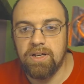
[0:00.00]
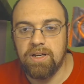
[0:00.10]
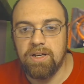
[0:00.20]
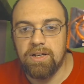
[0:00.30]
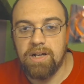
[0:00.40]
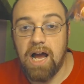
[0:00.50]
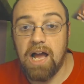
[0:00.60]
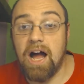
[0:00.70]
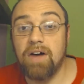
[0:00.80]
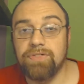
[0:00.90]

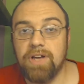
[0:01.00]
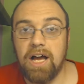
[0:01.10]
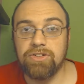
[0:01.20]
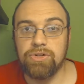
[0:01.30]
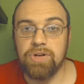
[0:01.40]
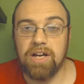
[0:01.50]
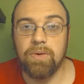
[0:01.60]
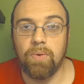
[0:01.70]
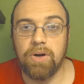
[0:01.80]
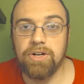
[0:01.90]
Now, I do kind of
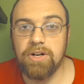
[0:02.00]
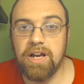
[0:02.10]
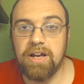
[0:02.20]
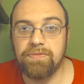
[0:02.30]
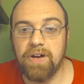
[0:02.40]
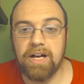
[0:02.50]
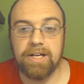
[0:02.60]
wonder if, I